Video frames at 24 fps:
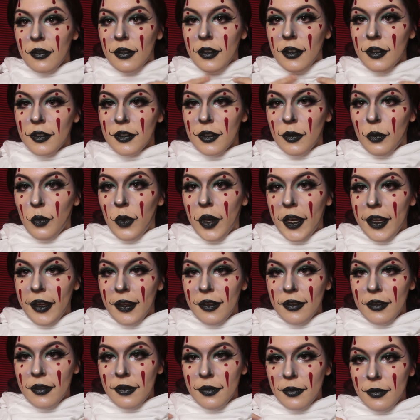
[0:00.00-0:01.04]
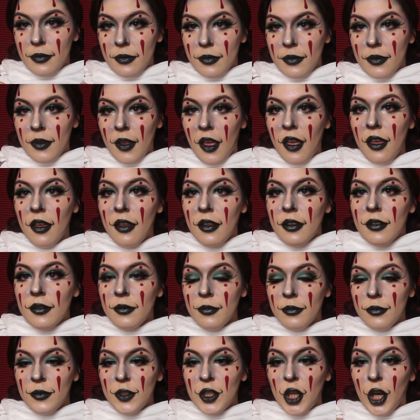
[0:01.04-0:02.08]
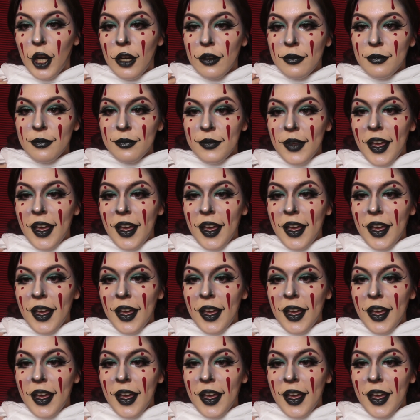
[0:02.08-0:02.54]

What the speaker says: here's a white shirt.